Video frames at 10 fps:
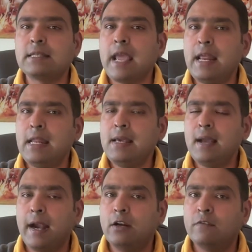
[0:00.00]
any
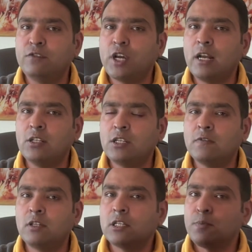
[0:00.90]
kind of challenges
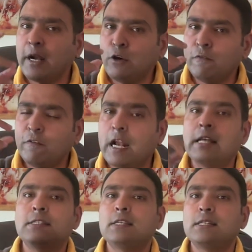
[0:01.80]
with respect to
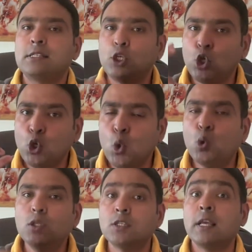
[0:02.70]
finances,
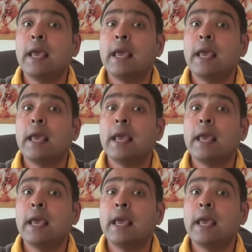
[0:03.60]
loans,